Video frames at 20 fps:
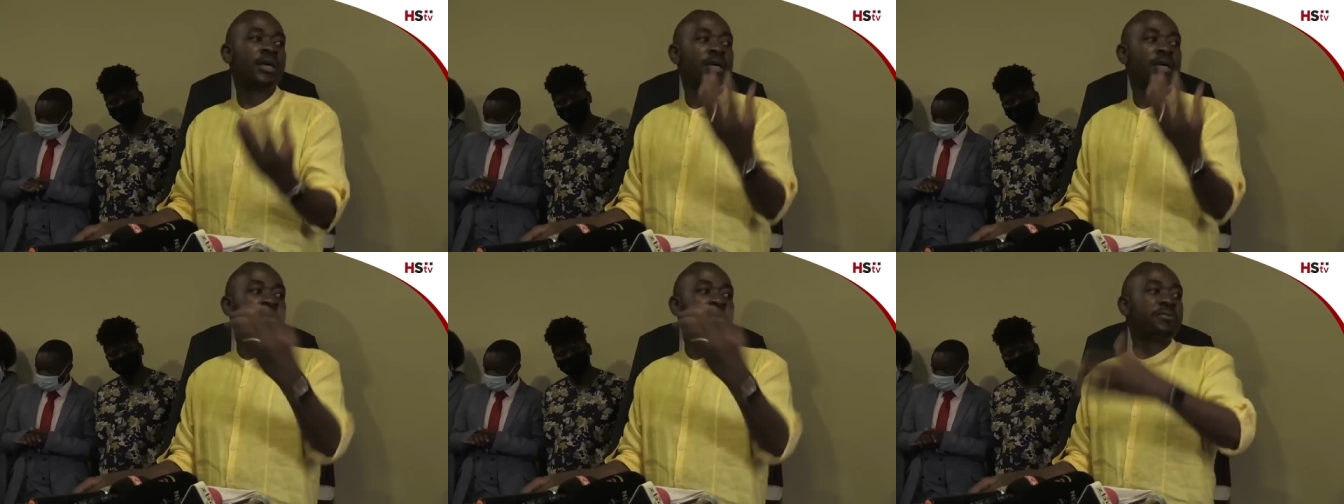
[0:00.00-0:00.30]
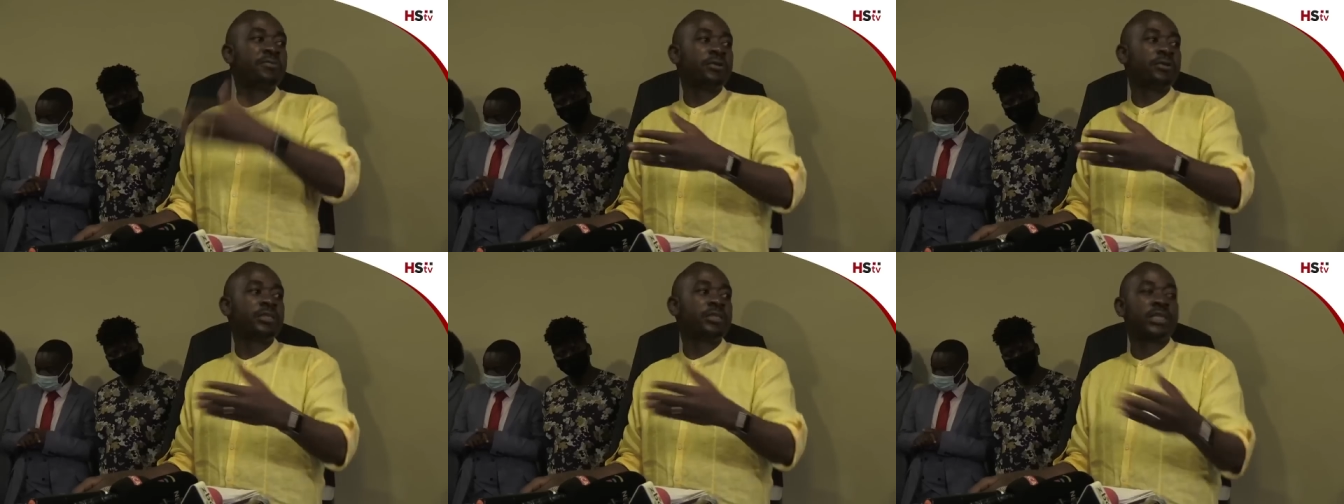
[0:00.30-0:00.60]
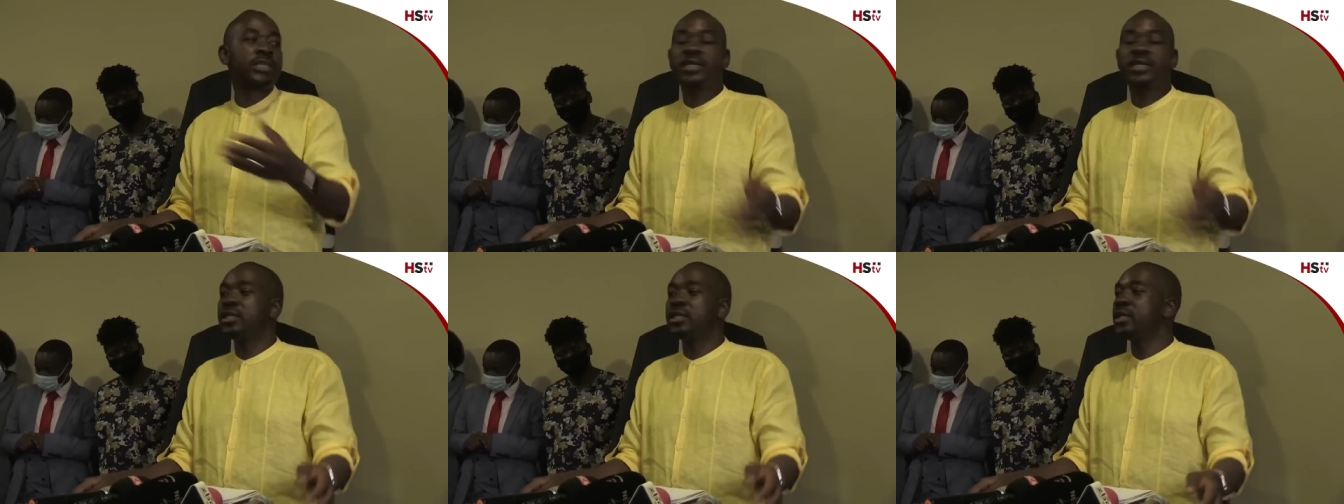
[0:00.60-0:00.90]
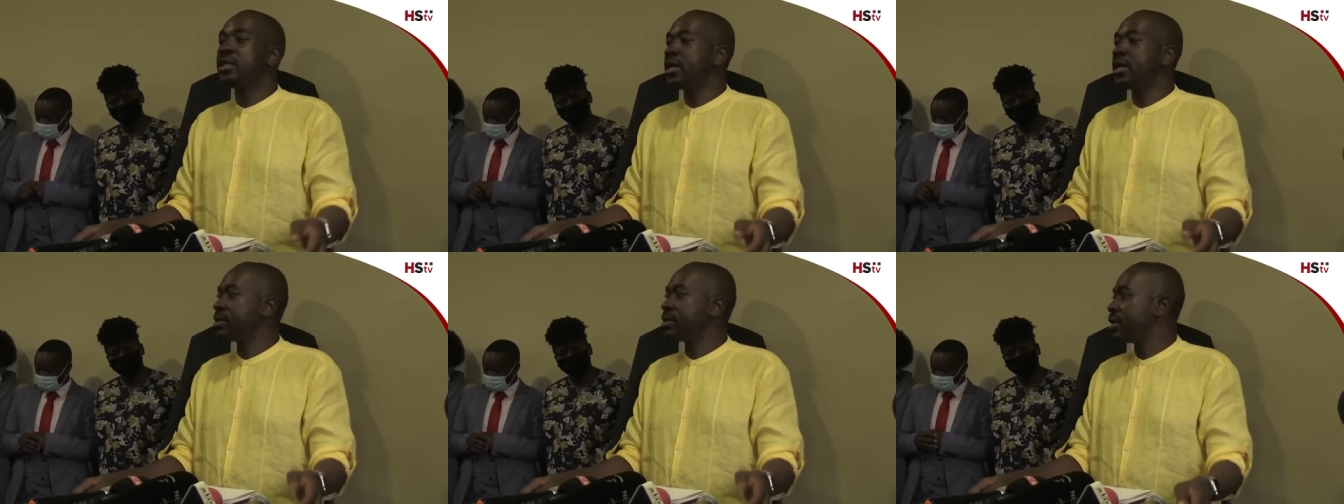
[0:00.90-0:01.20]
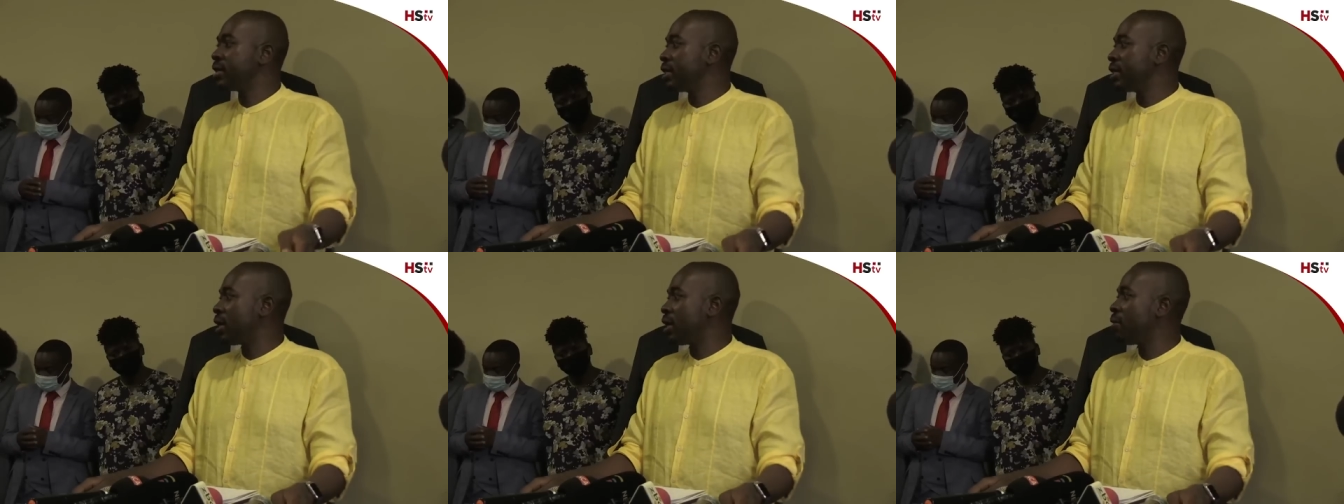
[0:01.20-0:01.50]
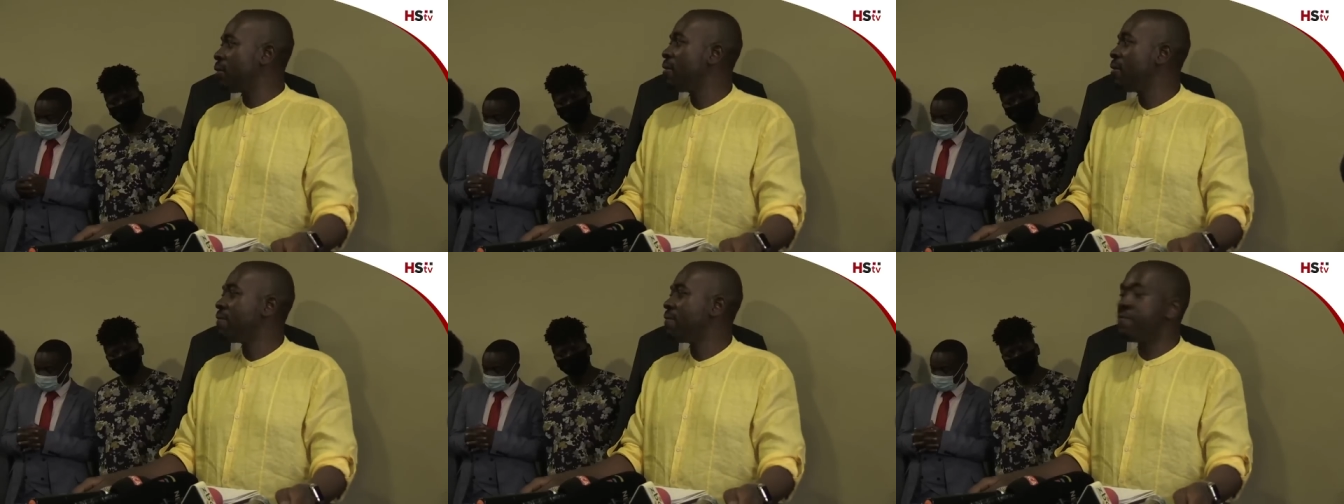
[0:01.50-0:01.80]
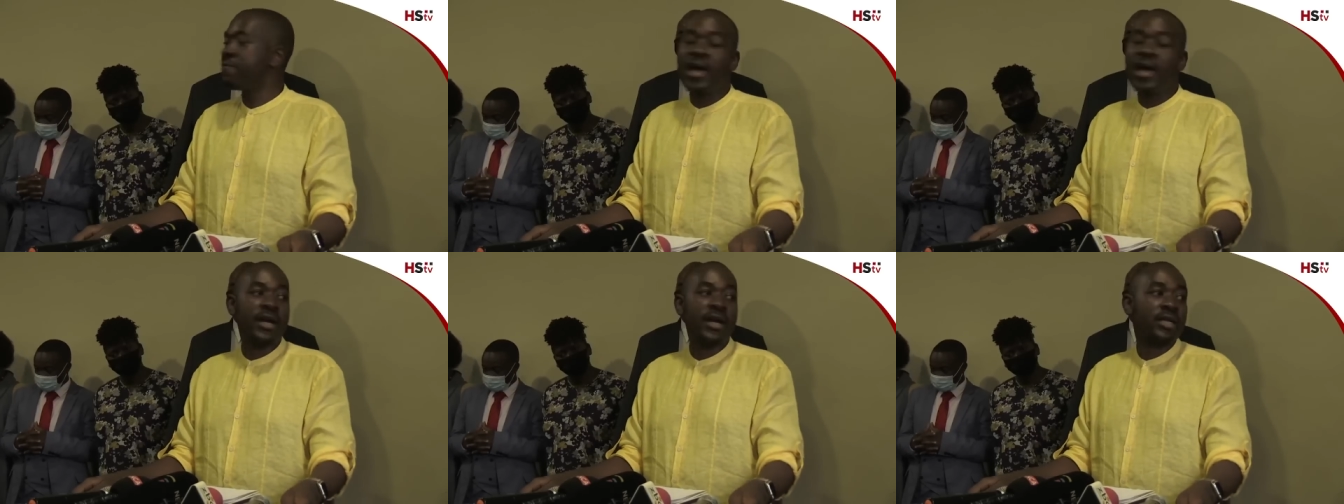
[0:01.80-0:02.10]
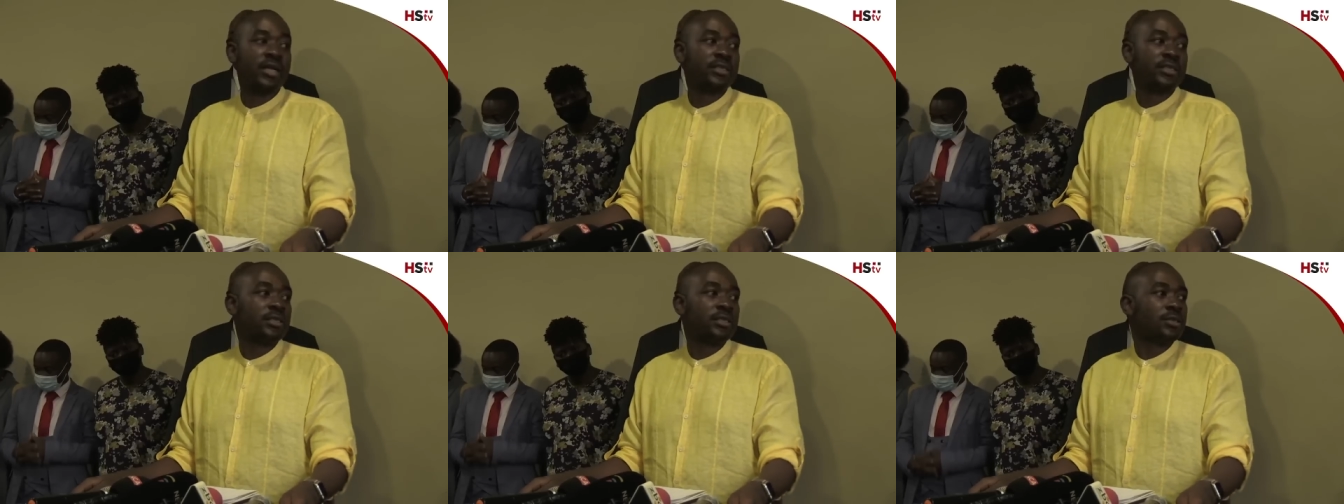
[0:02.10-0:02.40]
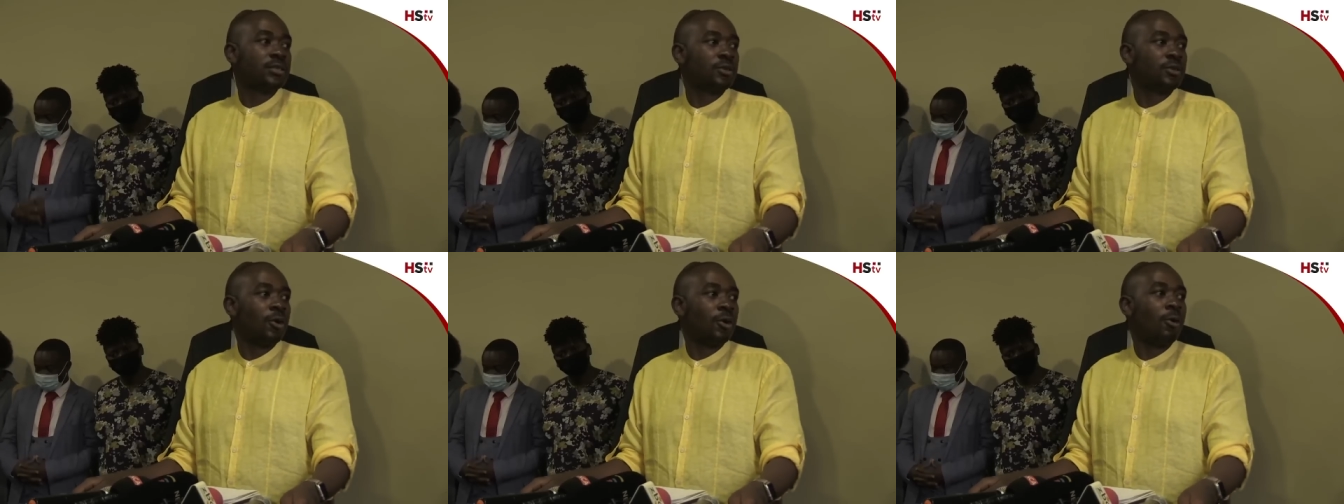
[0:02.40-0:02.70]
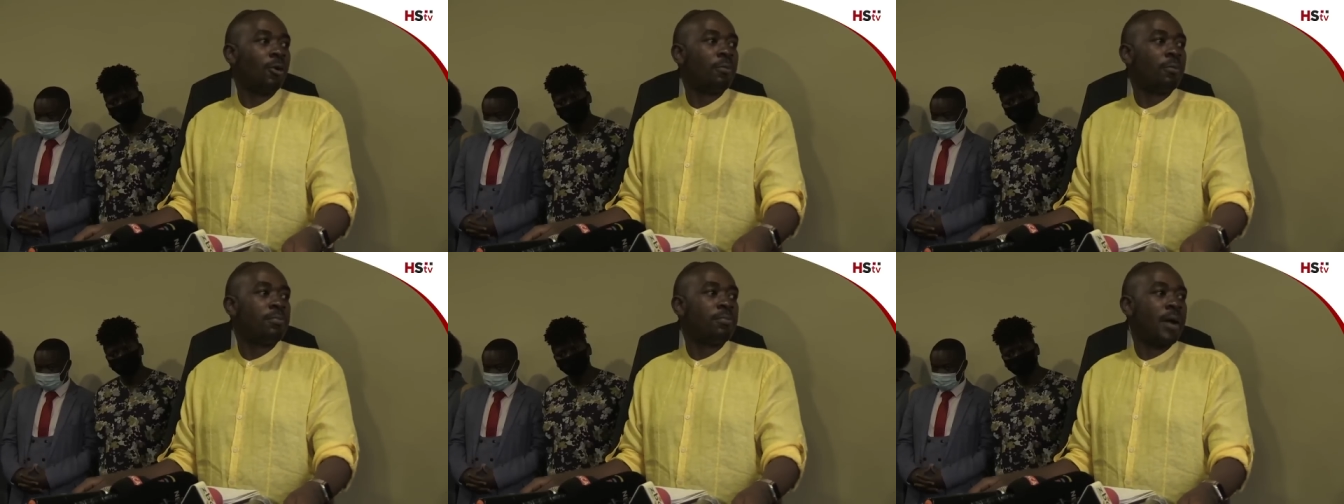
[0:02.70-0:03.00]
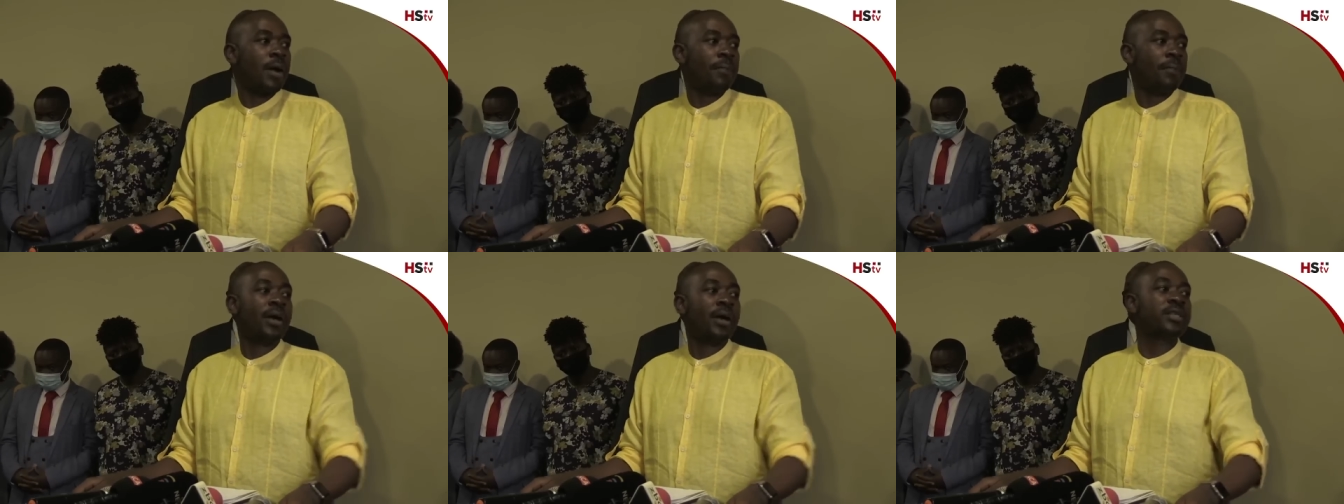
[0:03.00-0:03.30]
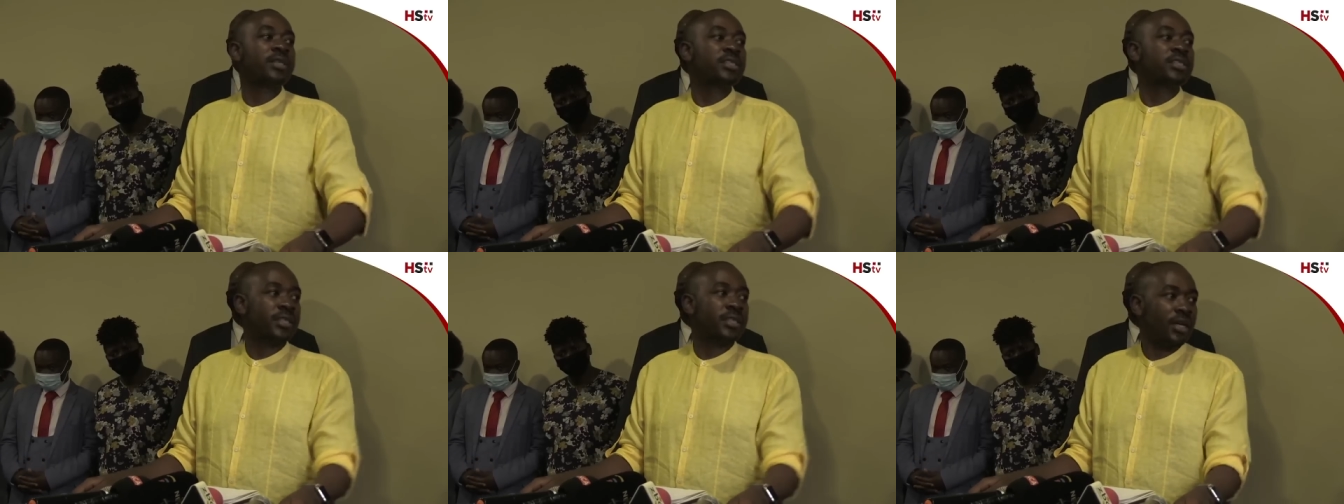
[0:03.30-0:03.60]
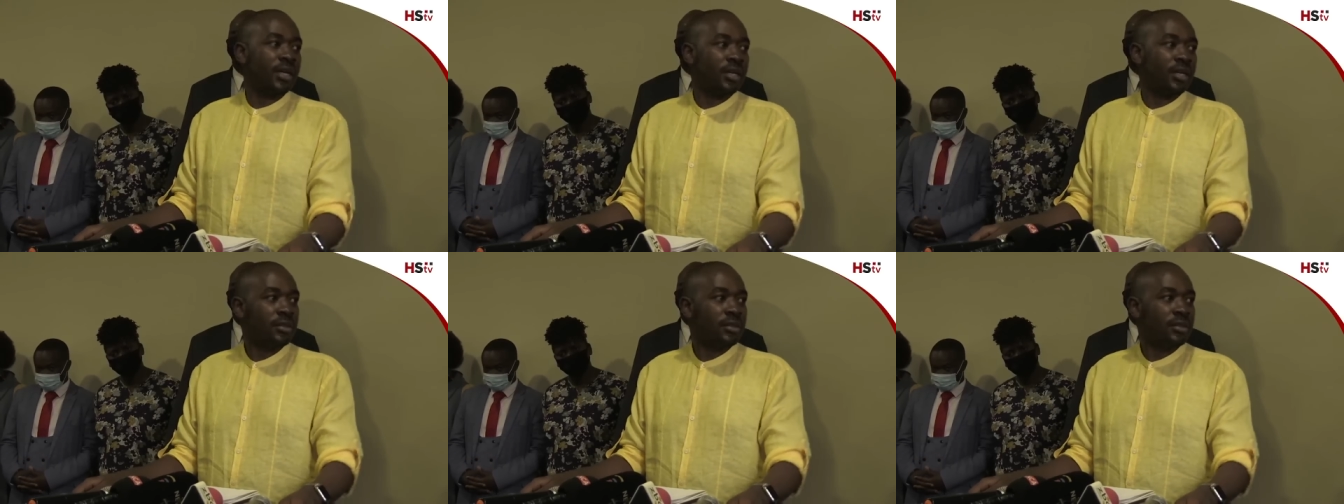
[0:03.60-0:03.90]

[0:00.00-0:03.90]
infiltrating external viruses or bacteria.